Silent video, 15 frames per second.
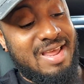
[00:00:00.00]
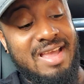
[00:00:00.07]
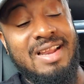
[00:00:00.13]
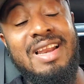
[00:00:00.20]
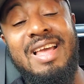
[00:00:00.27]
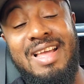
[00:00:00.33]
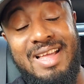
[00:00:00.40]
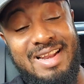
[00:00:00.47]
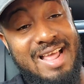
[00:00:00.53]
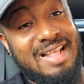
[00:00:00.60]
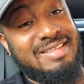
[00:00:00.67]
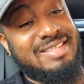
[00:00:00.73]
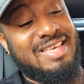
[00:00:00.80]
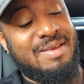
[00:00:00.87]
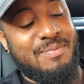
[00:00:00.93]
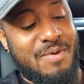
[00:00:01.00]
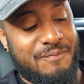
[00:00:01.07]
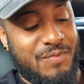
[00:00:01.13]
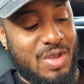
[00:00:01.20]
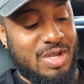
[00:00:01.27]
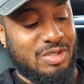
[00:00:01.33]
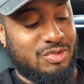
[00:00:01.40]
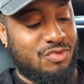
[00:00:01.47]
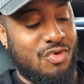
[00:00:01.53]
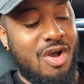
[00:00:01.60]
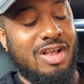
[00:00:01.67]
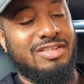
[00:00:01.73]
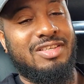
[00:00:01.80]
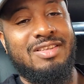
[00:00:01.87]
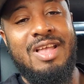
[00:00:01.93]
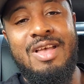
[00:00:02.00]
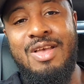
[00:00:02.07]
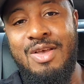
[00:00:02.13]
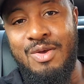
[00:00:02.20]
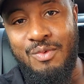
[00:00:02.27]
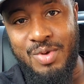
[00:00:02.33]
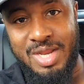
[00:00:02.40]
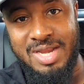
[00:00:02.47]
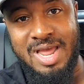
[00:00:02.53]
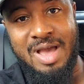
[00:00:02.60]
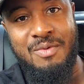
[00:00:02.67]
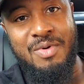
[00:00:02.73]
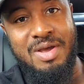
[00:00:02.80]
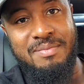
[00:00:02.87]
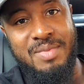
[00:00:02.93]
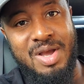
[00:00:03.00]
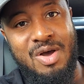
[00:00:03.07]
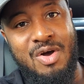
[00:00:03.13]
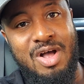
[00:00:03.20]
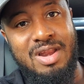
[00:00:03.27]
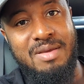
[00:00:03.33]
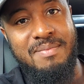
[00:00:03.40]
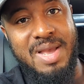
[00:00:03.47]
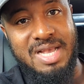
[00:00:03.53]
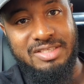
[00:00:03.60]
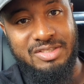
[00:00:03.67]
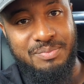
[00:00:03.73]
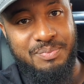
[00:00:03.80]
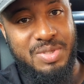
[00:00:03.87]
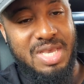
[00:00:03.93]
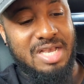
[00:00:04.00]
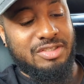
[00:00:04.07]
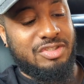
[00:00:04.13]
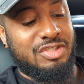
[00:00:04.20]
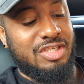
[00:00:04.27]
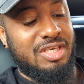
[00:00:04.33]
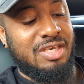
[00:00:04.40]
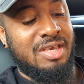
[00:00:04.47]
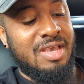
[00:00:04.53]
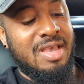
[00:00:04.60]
Let's keep our fingers crossed with that one. But all the best to PSG